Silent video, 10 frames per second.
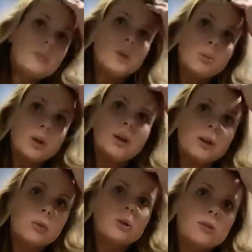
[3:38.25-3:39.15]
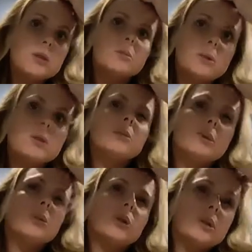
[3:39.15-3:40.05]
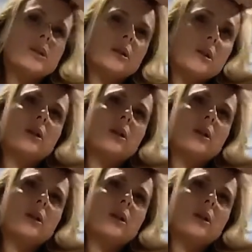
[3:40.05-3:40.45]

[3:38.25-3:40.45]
But yeah, they weren't even supposed to be born until like